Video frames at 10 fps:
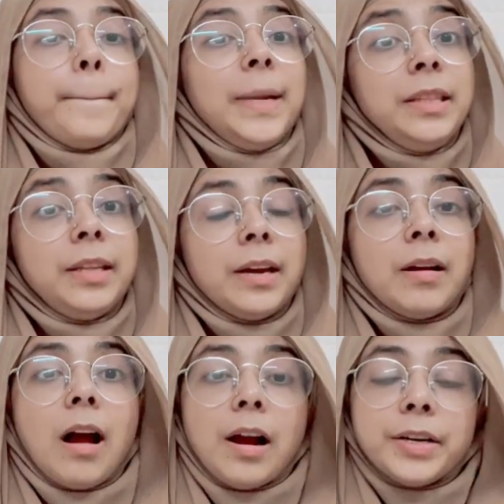But there
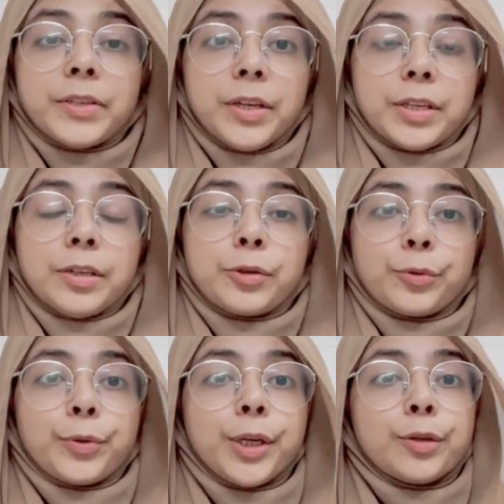are certain
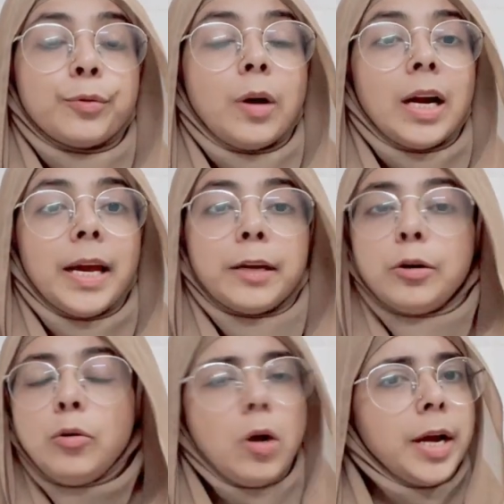students who are like,
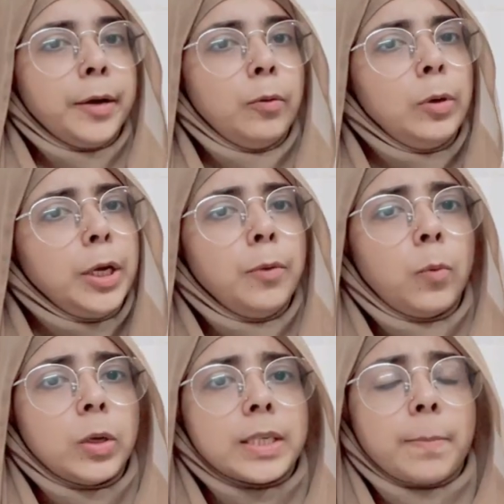no, I only
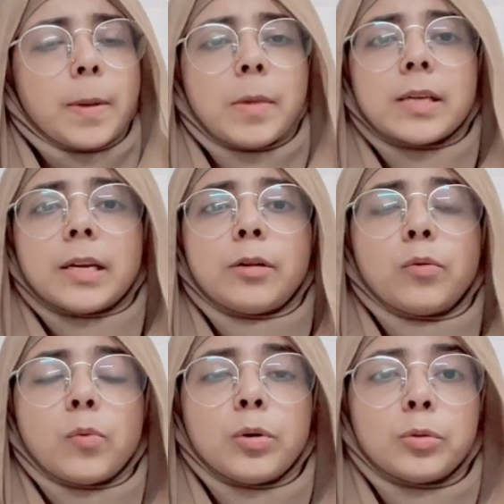want MBBS. I
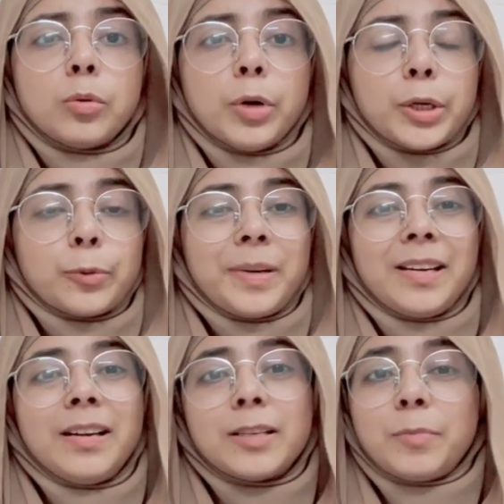don't want to go into
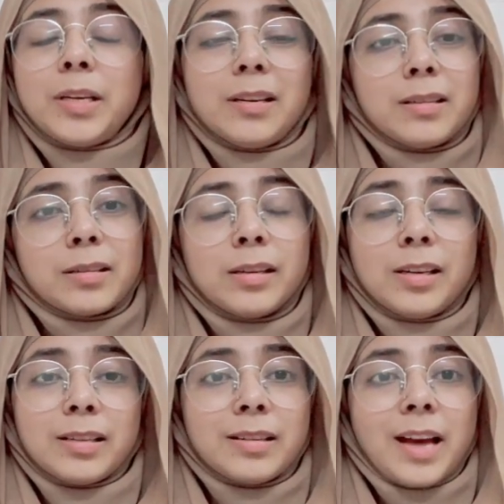BDS.
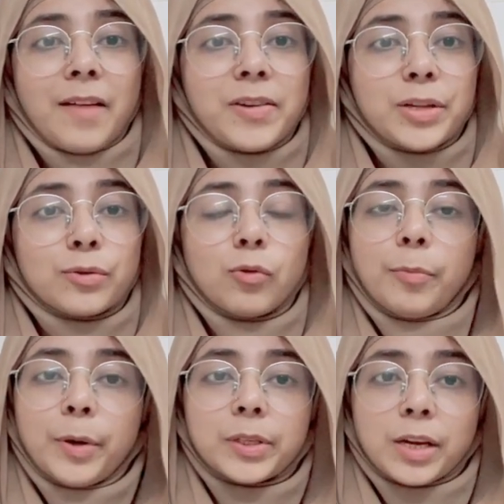BDS doesn't have any
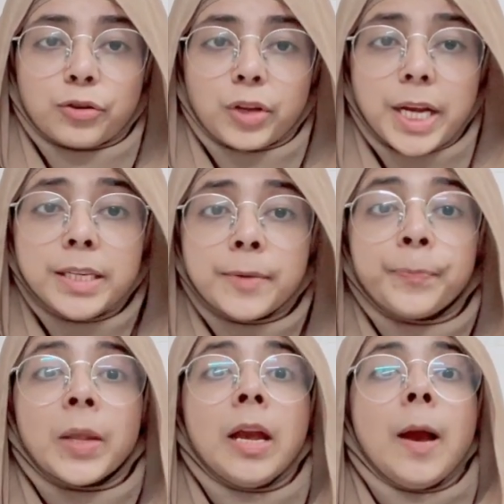scope or such things.
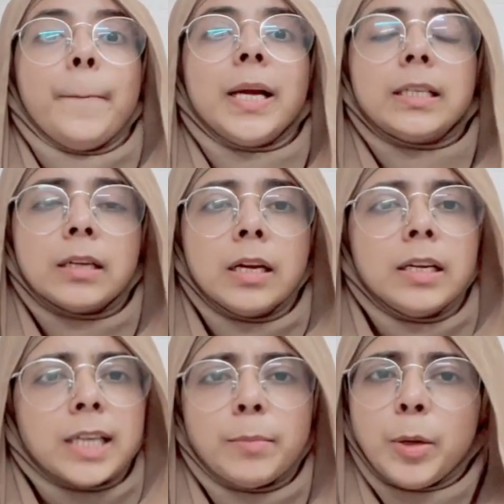But
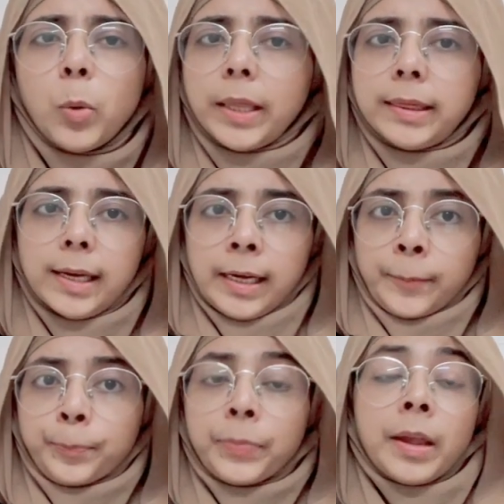tell me one
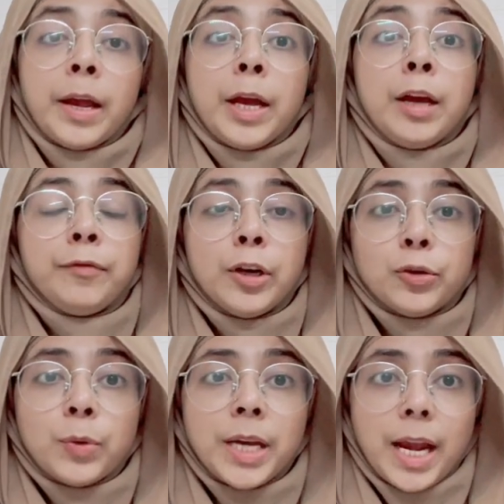thing. If you're
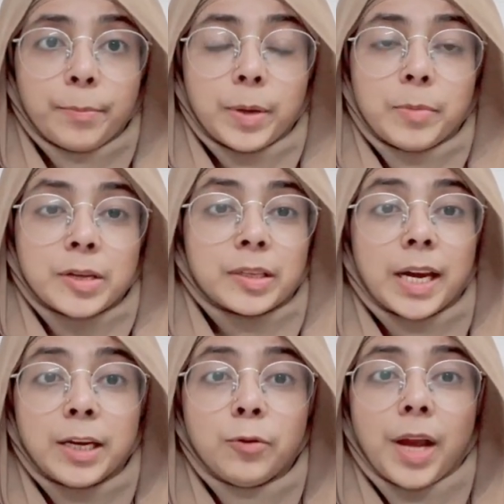doing MBBS,
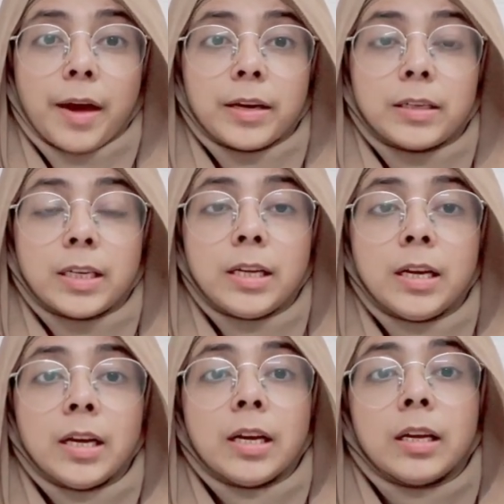can you guarantee
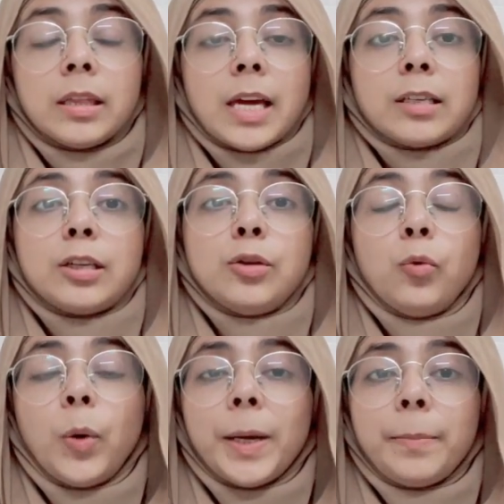that you
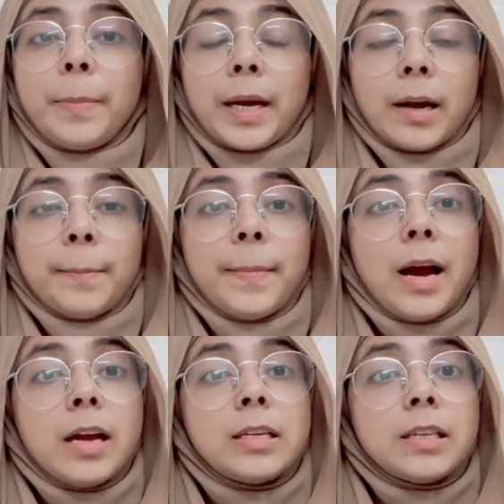will become
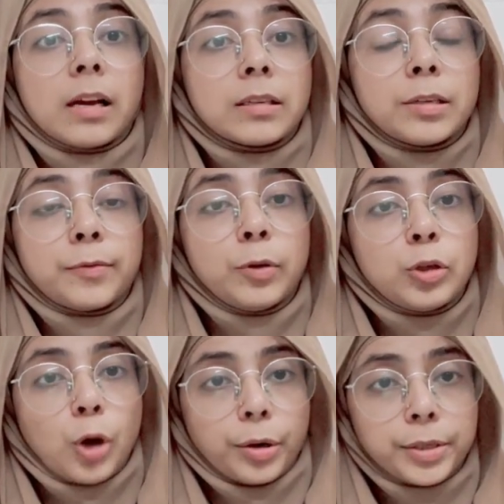a successful
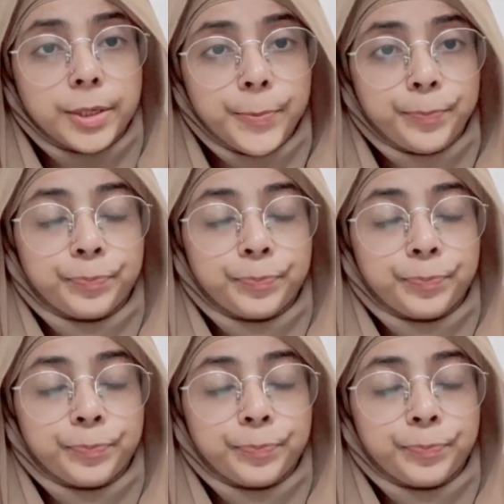doctor?